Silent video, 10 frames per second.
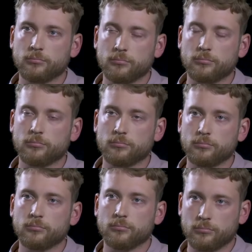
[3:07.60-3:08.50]
tax
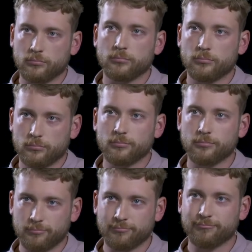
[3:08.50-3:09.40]
played
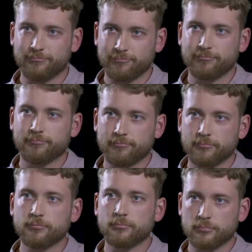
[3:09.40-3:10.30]
such a prominent role in the last general